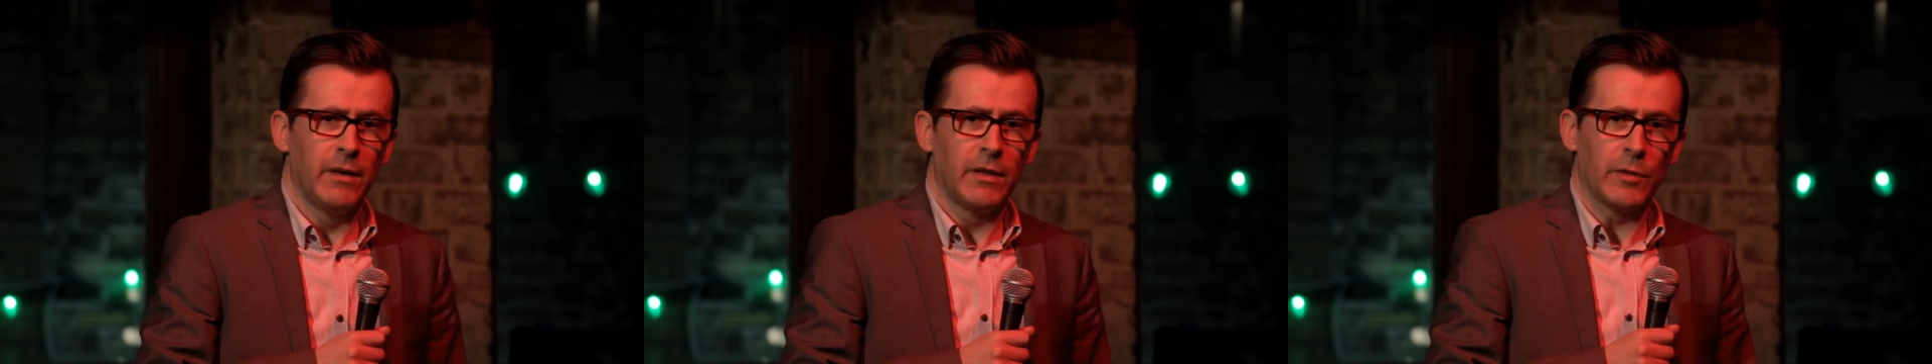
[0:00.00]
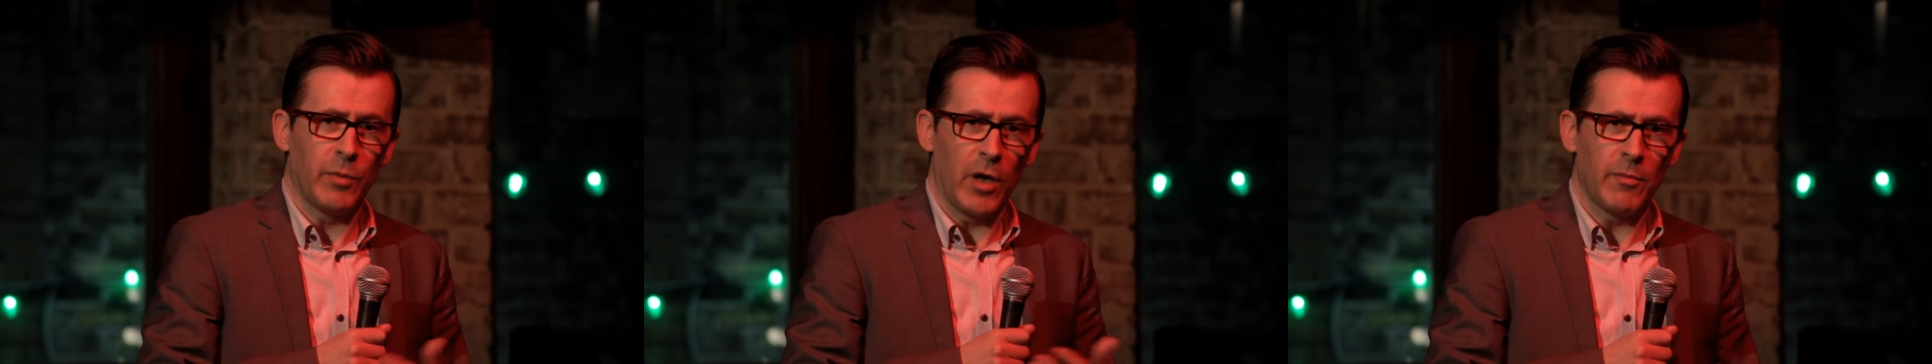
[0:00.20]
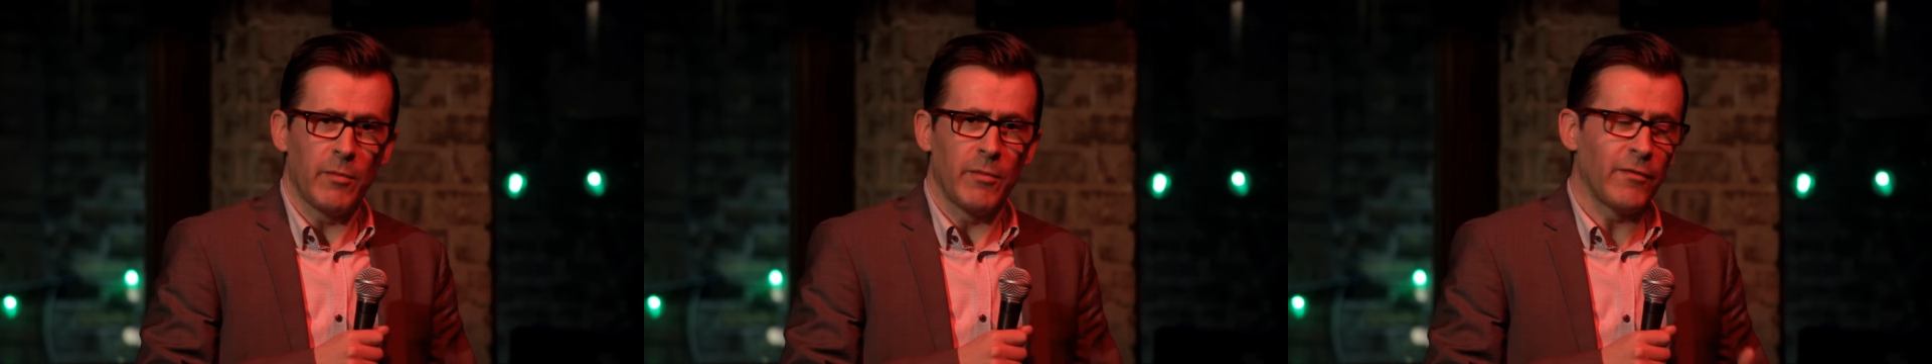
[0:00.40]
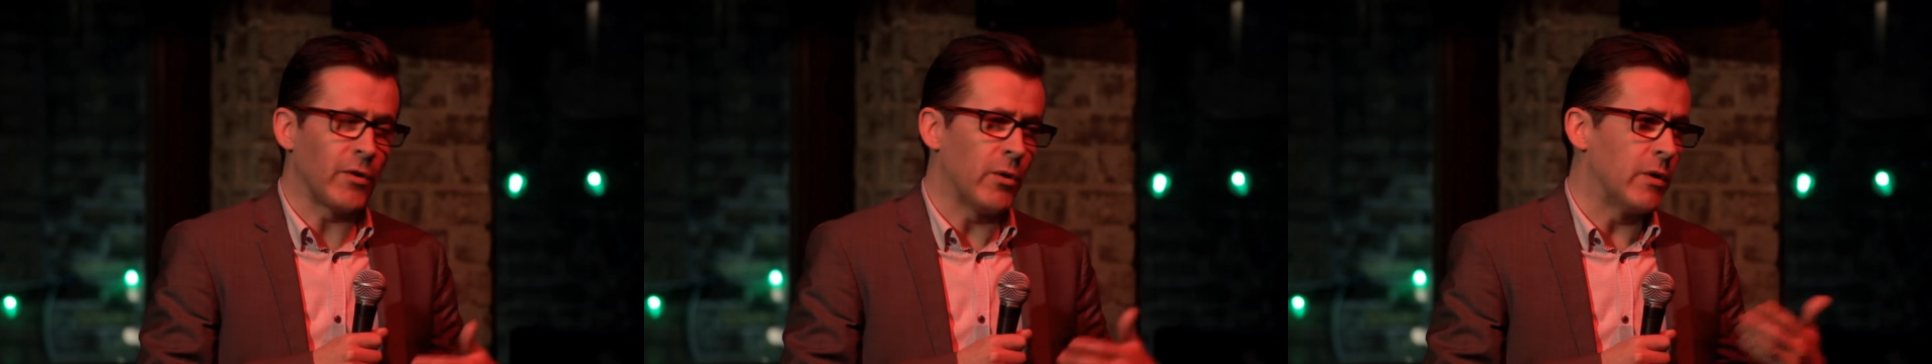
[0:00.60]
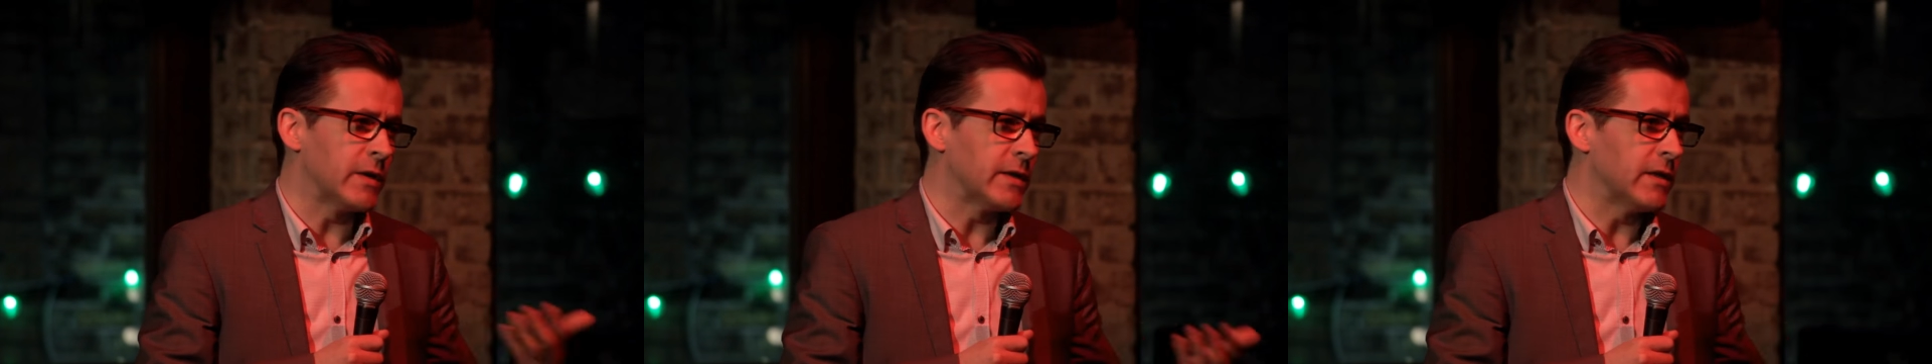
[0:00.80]
The problem, of
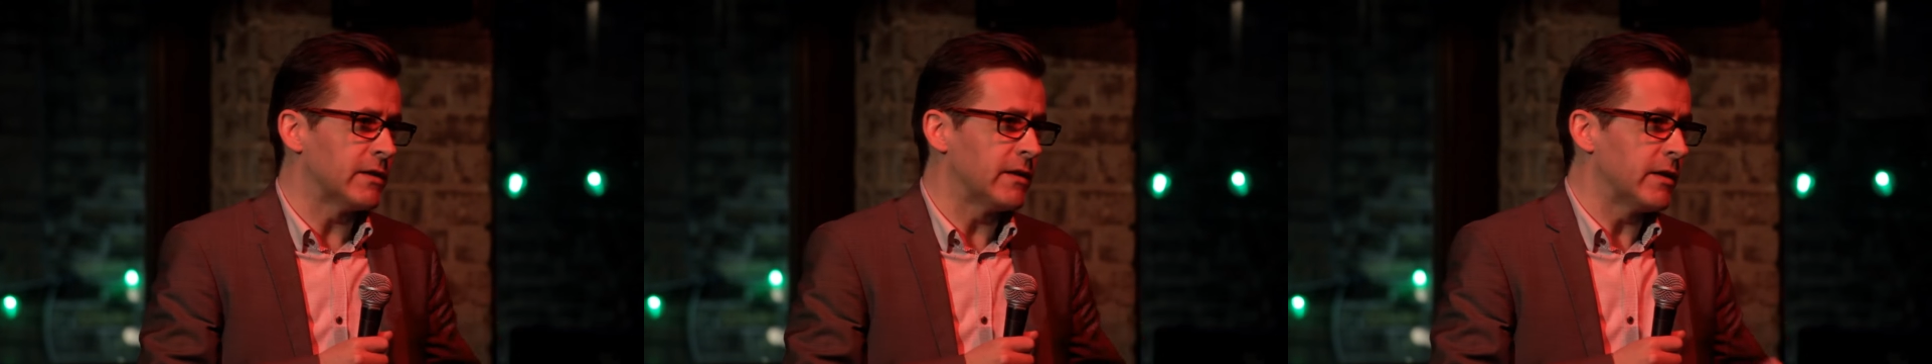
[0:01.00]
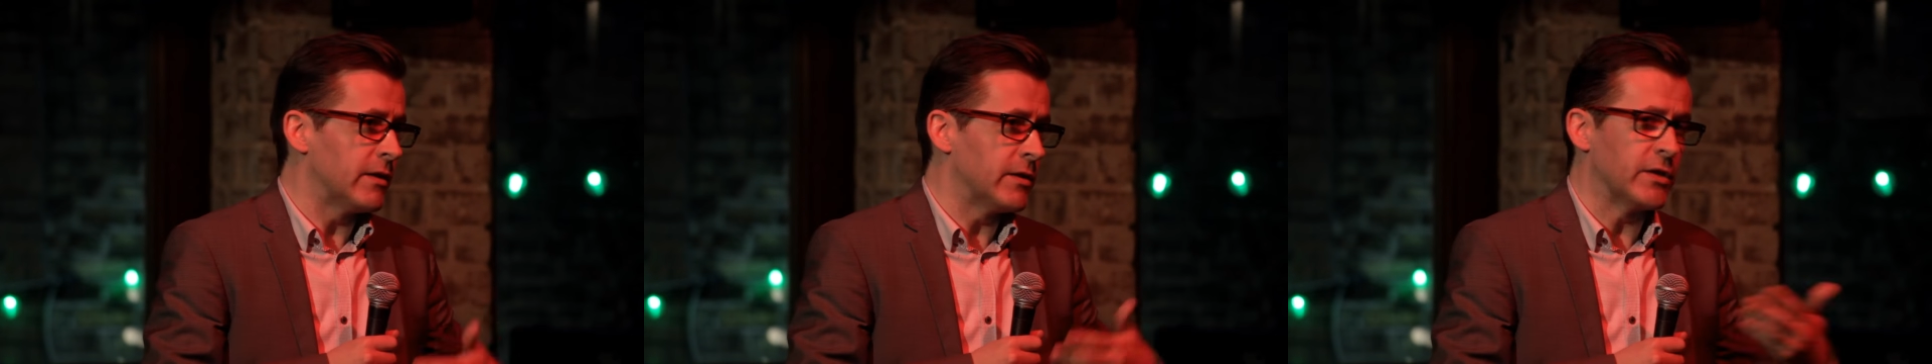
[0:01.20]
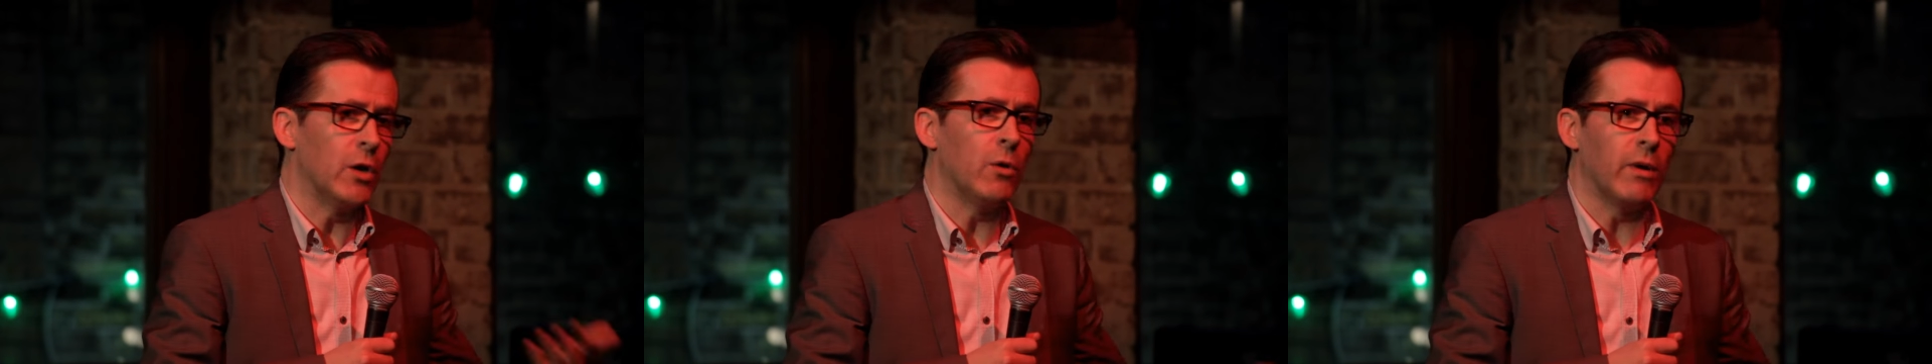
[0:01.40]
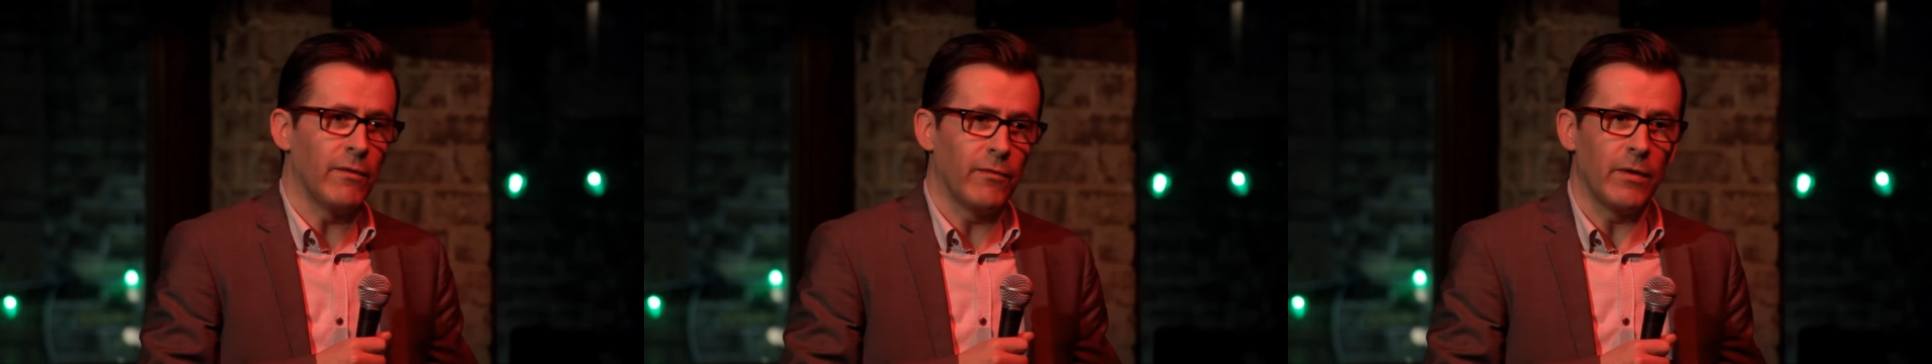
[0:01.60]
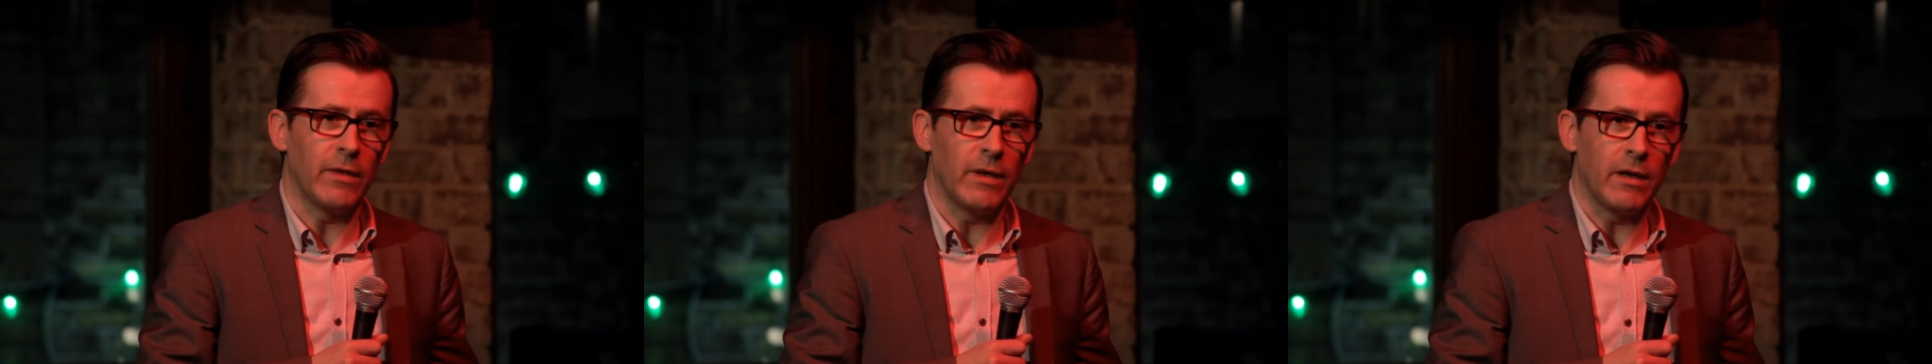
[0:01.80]
course, is that there's nowhere
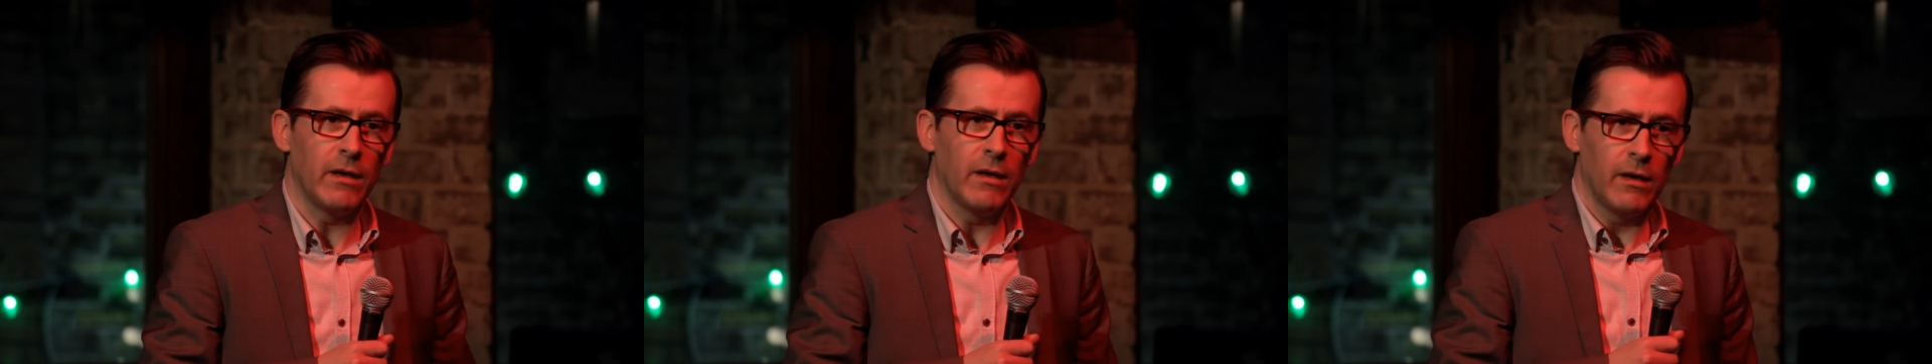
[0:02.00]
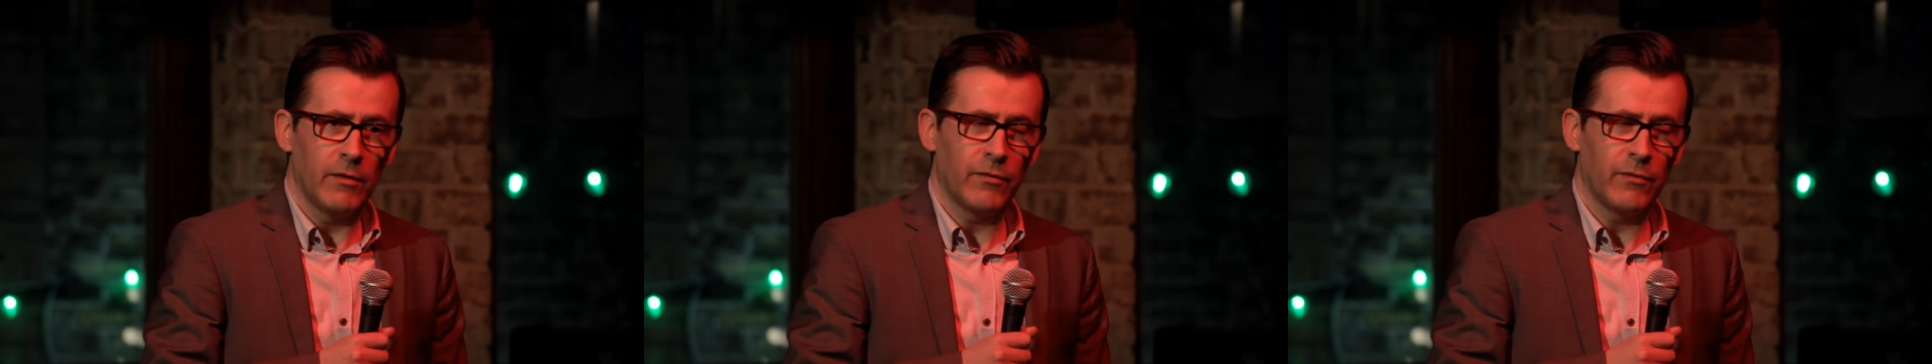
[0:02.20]
for the